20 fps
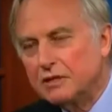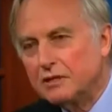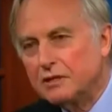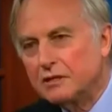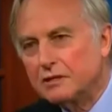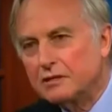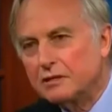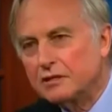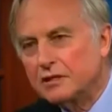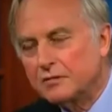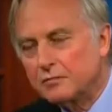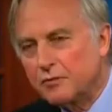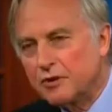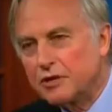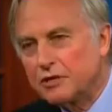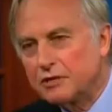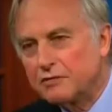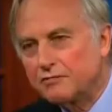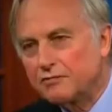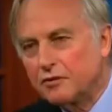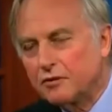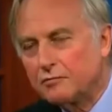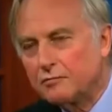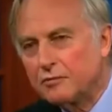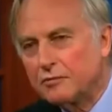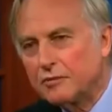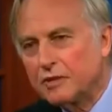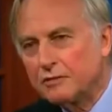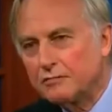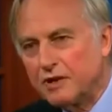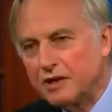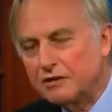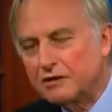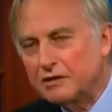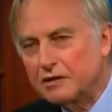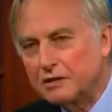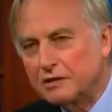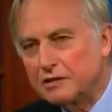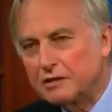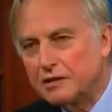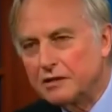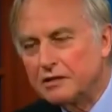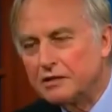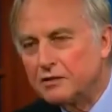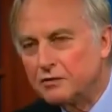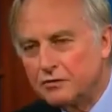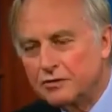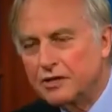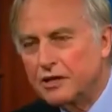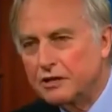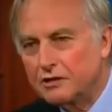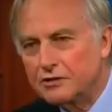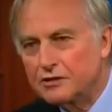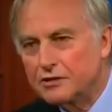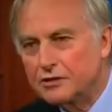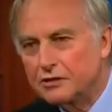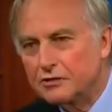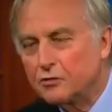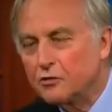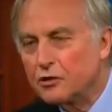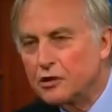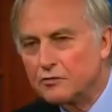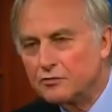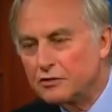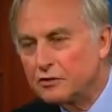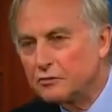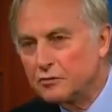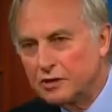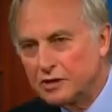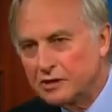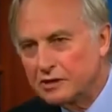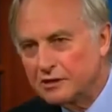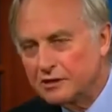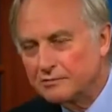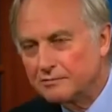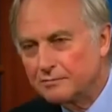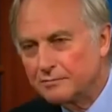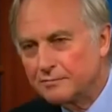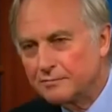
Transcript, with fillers: that has spread from America in youth culture all over the world.